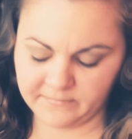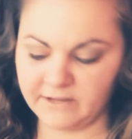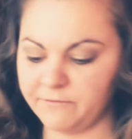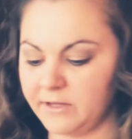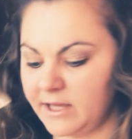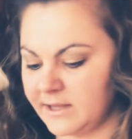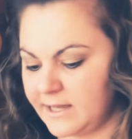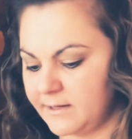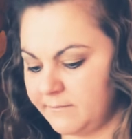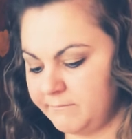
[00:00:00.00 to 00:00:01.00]
If you like
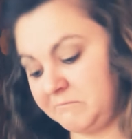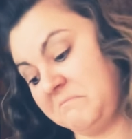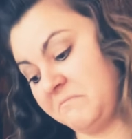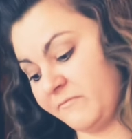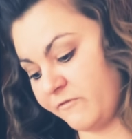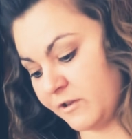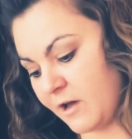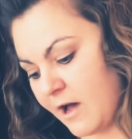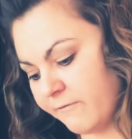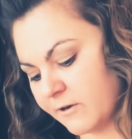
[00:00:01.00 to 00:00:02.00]
that for the
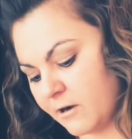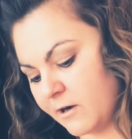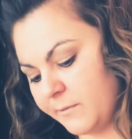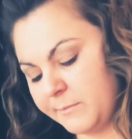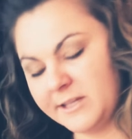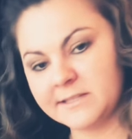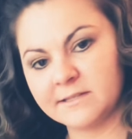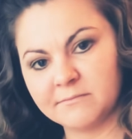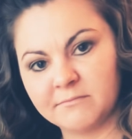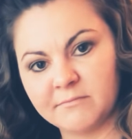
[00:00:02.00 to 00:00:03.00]
offer card, maybe
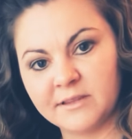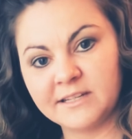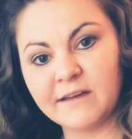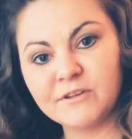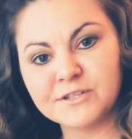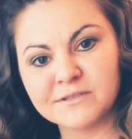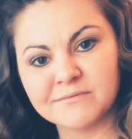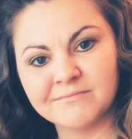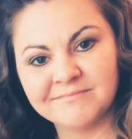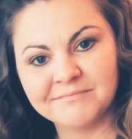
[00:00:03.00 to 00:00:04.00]
it's the devil's